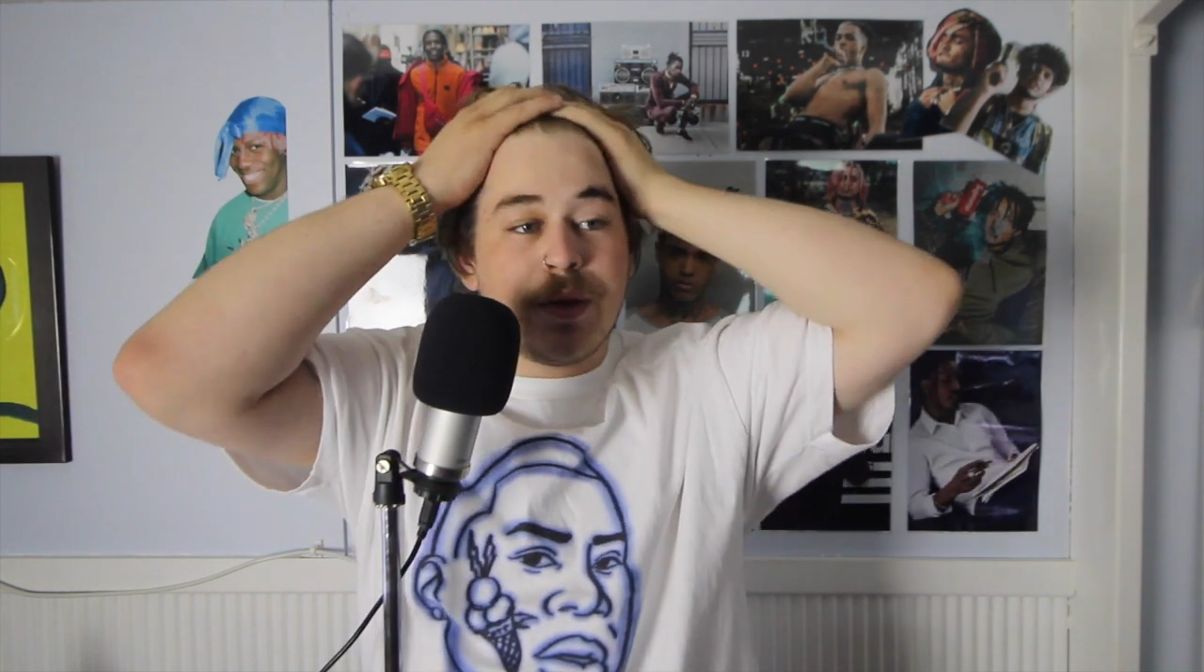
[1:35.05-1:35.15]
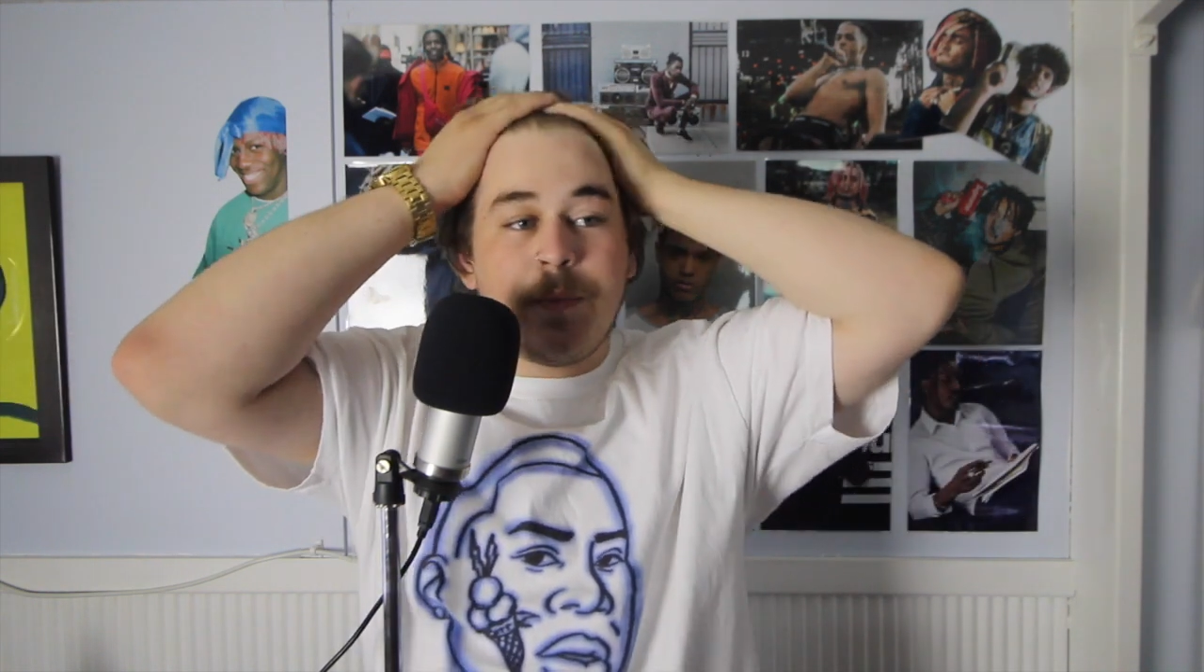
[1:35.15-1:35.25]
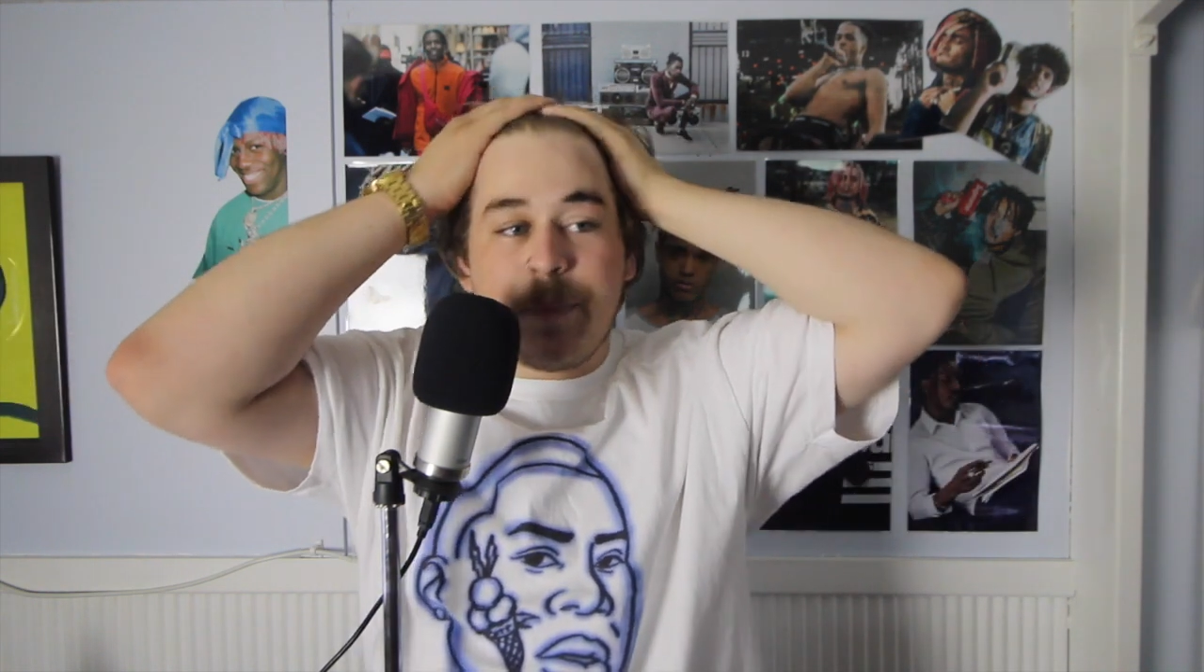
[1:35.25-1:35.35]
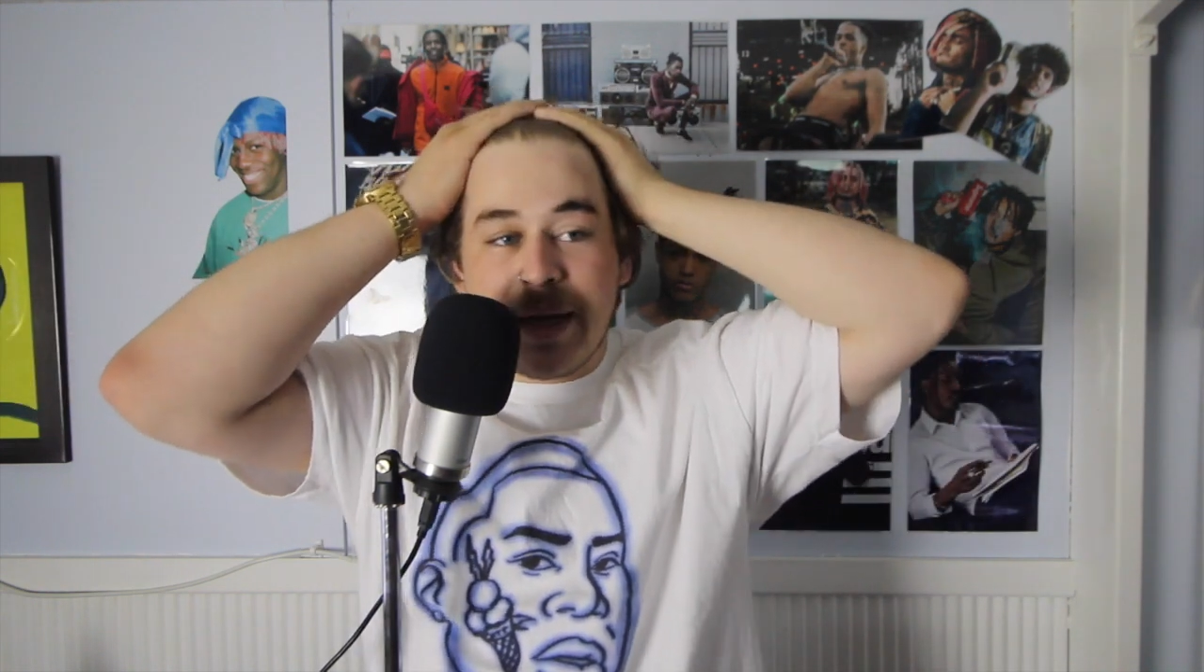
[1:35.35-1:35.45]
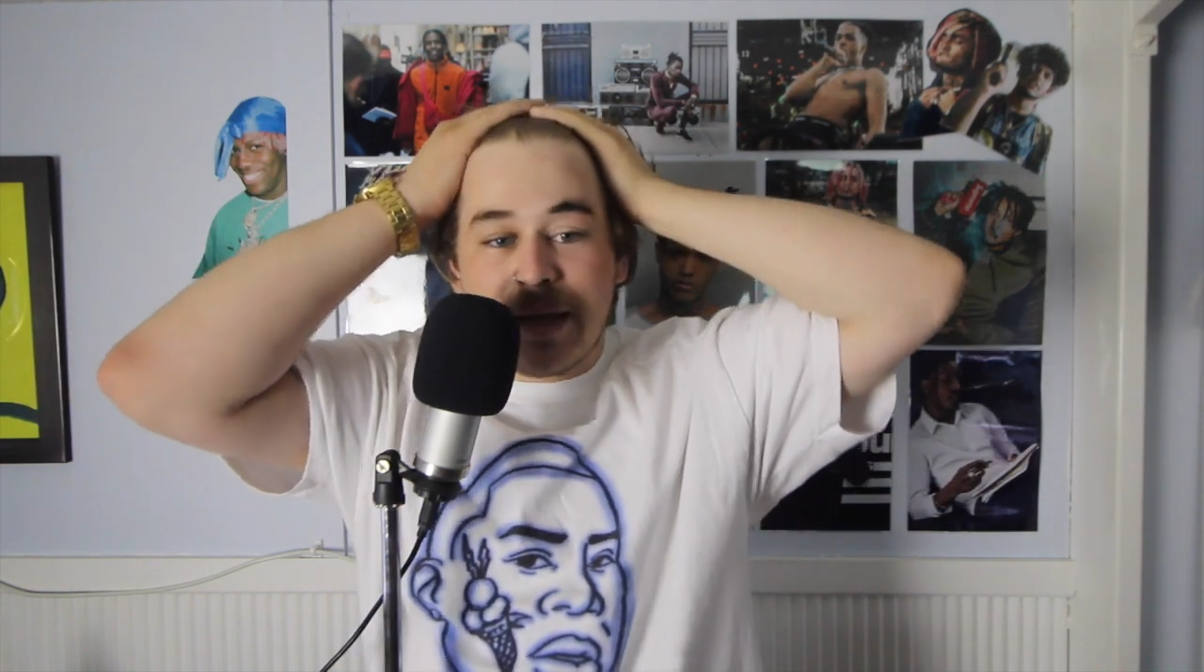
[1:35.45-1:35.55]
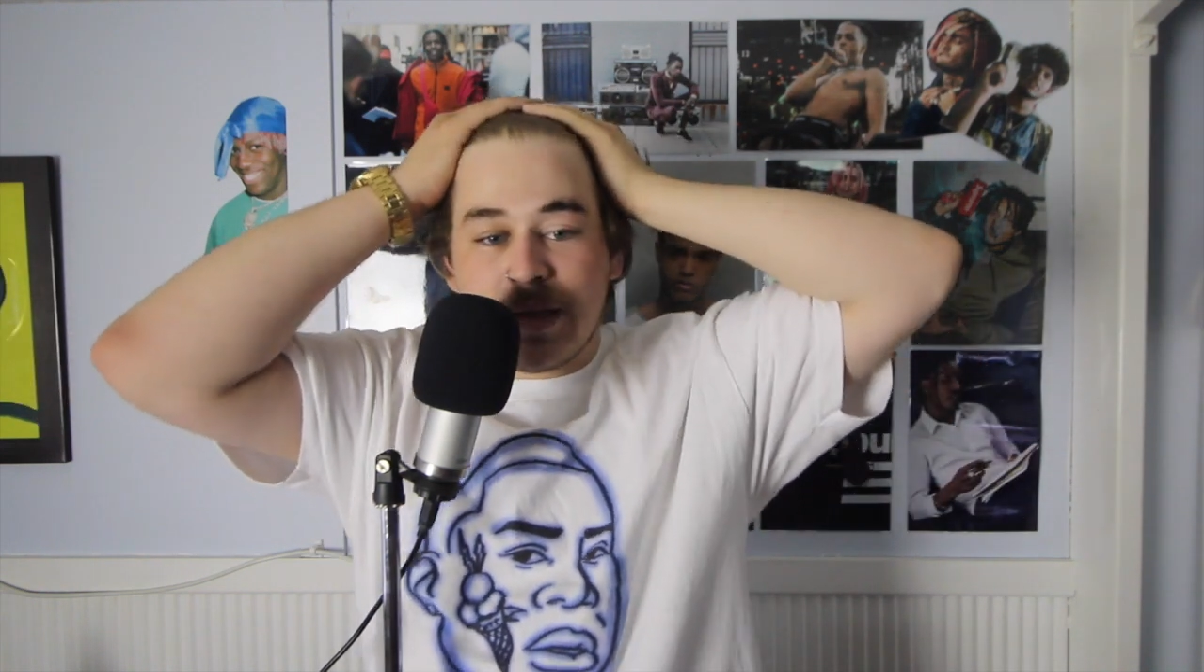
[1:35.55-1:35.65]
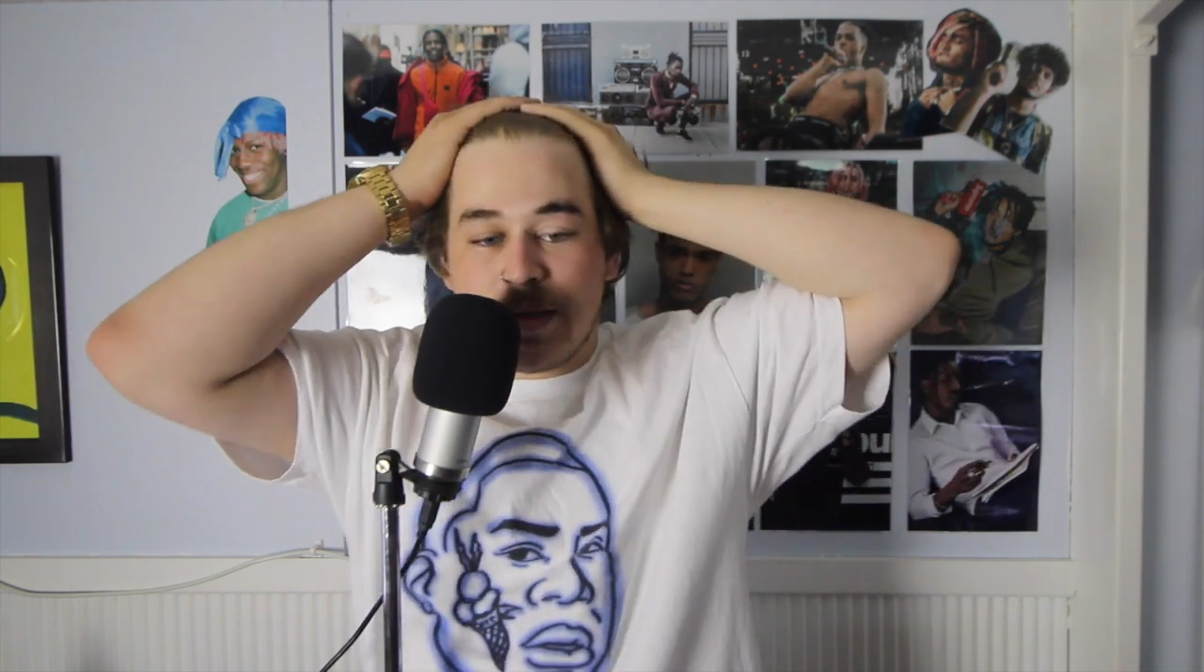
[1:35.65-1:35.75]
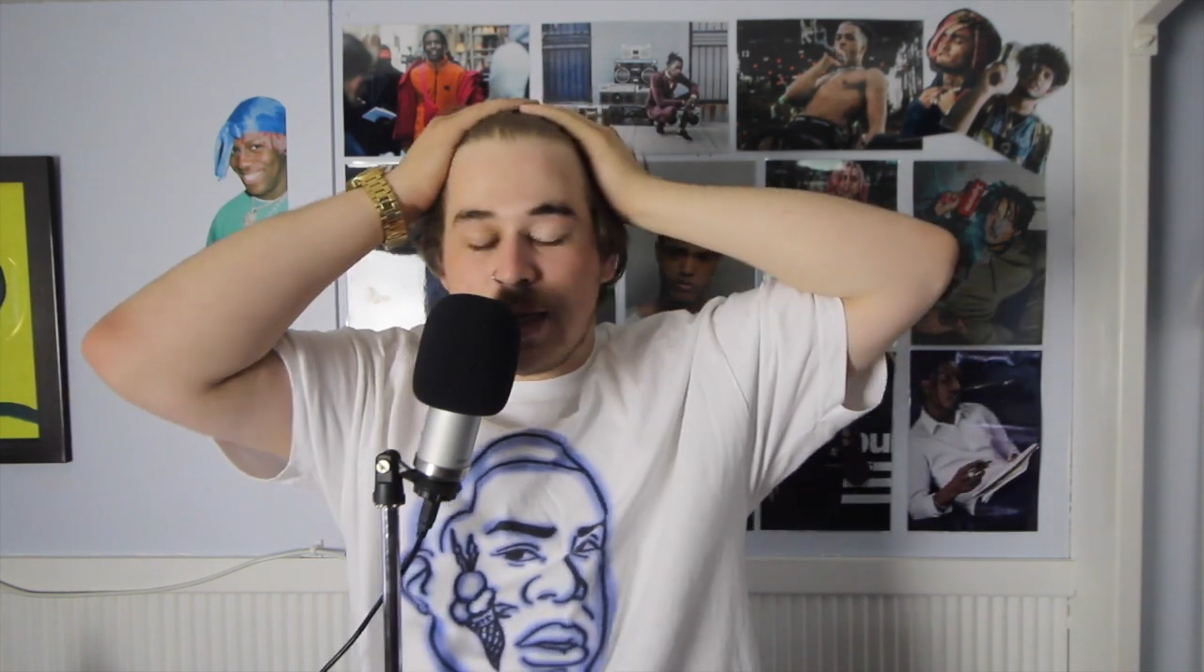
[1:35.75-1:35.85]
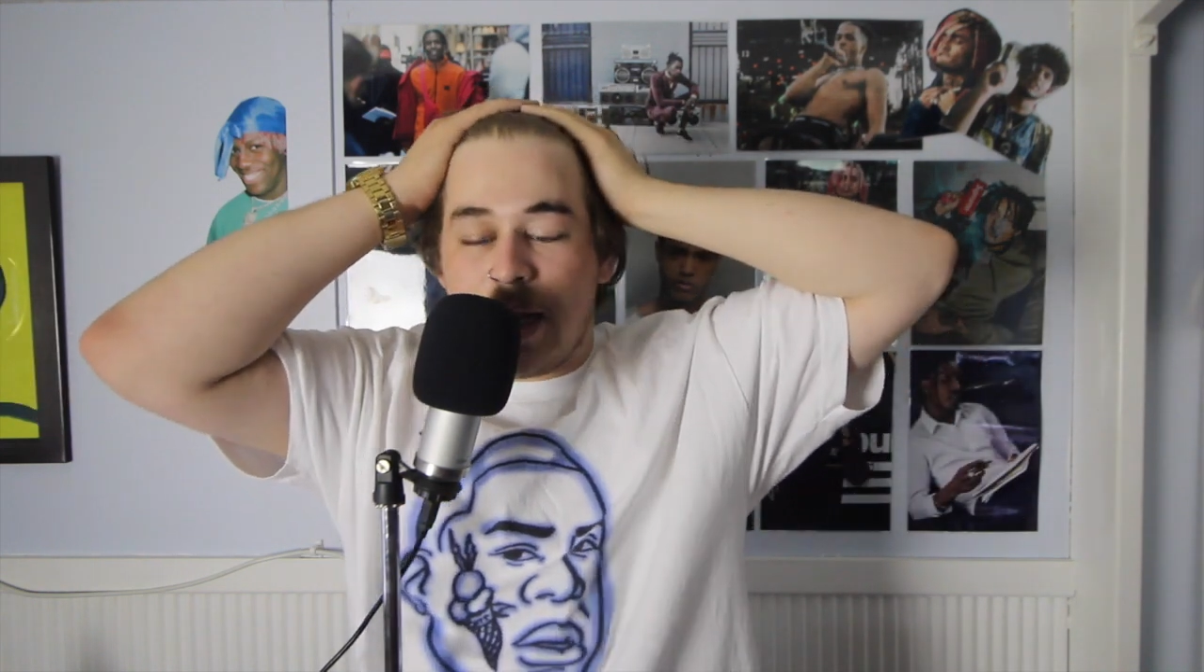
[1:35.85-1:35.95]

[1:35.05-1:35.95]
the best